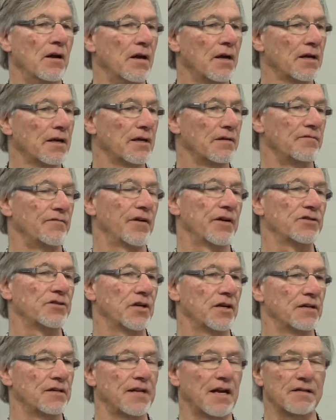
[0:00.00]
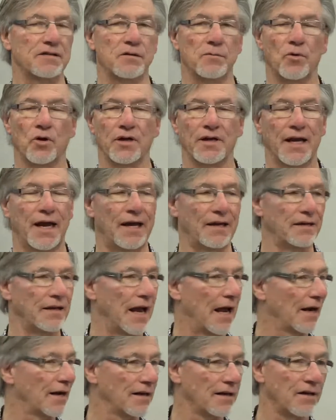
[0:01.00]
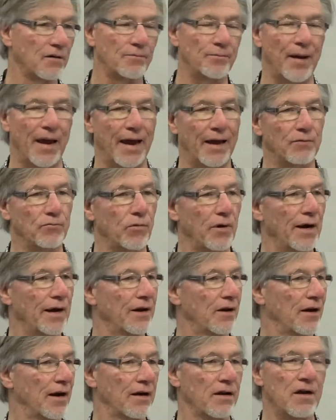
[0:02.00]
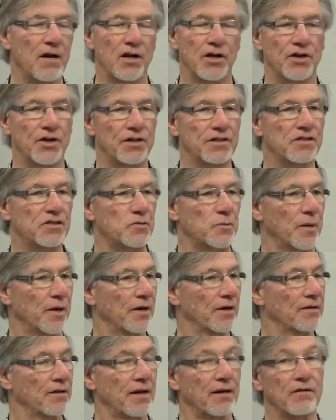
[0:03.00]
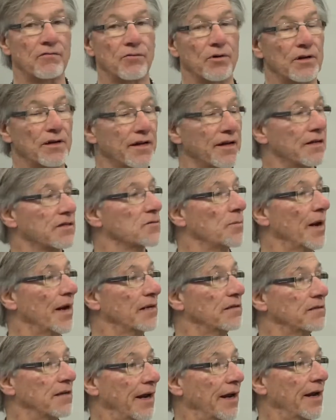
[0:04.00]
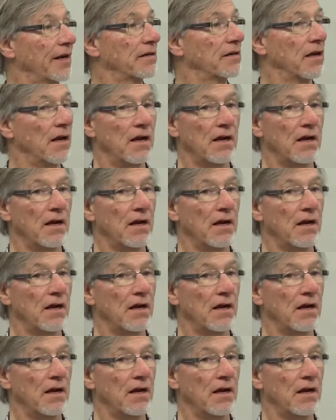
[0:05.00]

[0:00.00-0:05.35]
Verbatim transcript: conviction and testimony, not not in a bad way or a good spirit, and really has maintained